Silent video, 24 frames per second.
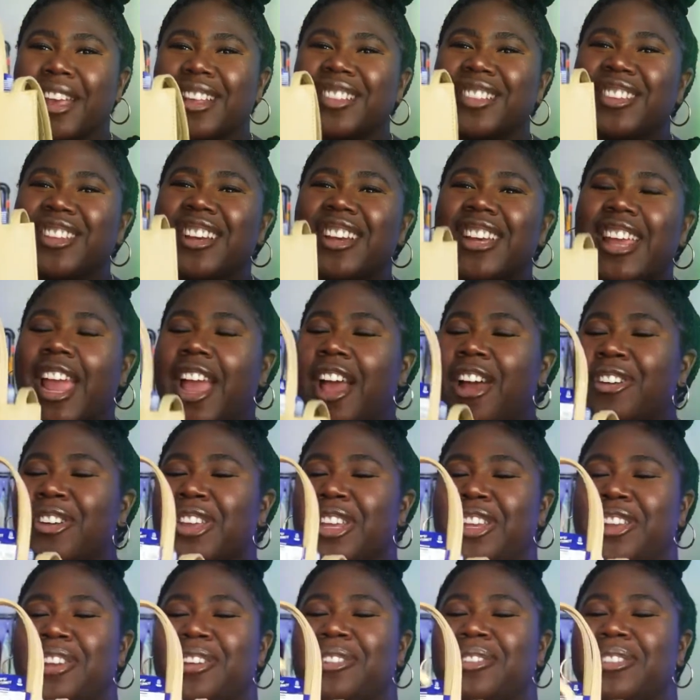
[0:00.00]
Look how
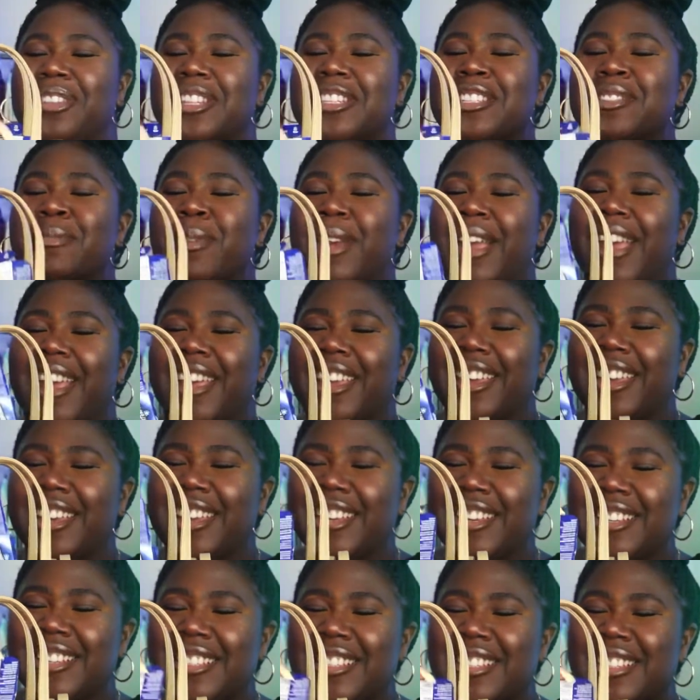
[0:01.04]
cute this bag
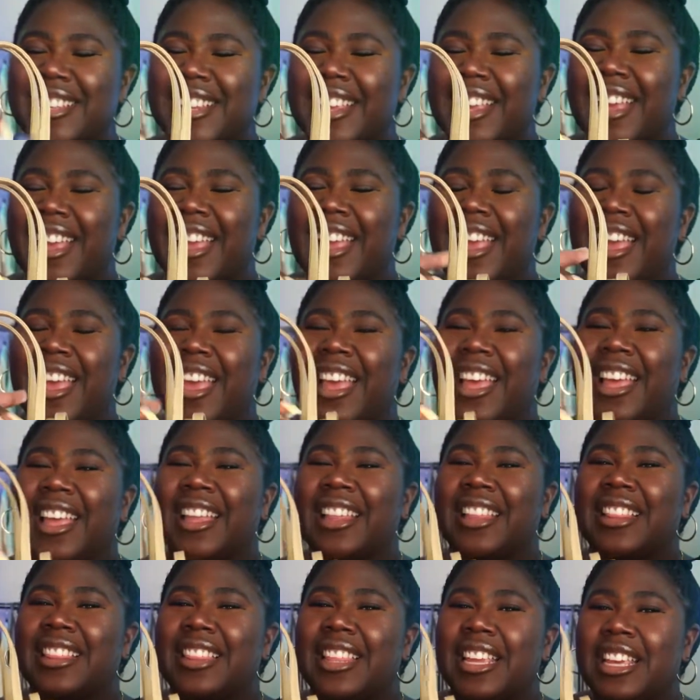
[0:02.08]
is.
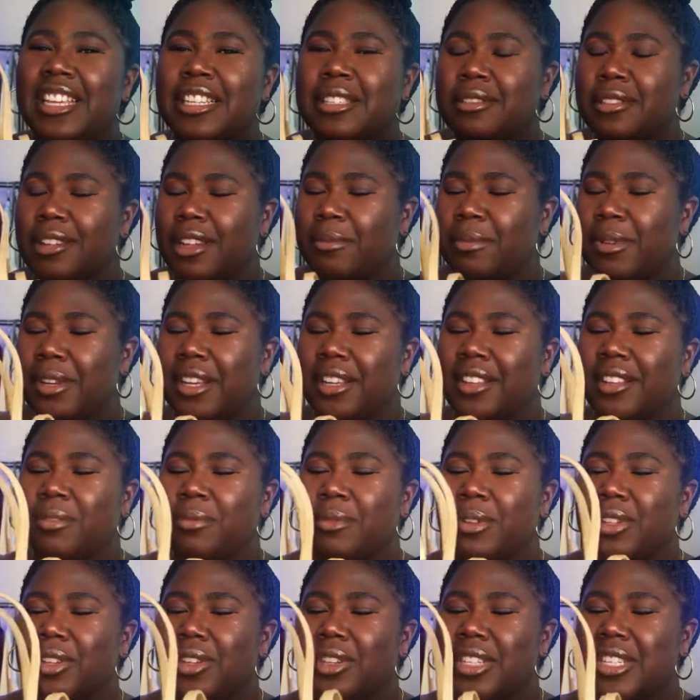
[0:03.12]
This, let me, let me
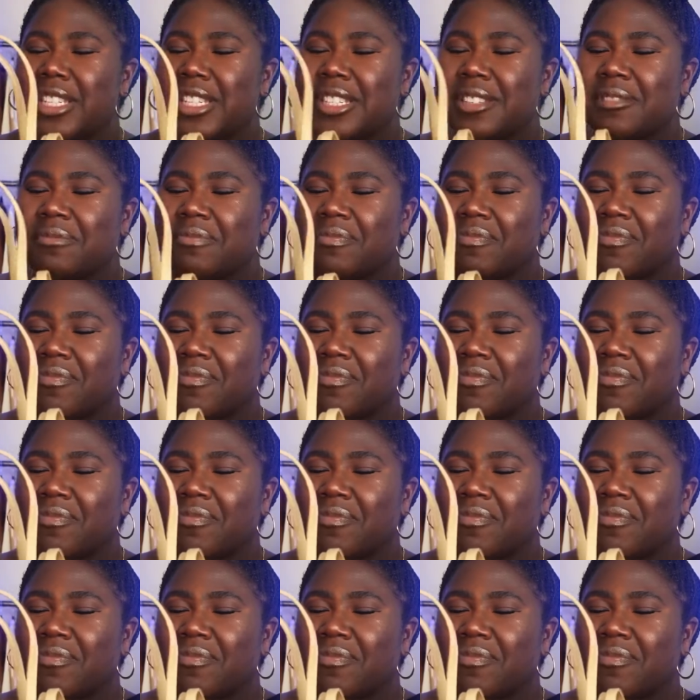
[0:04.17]
do this.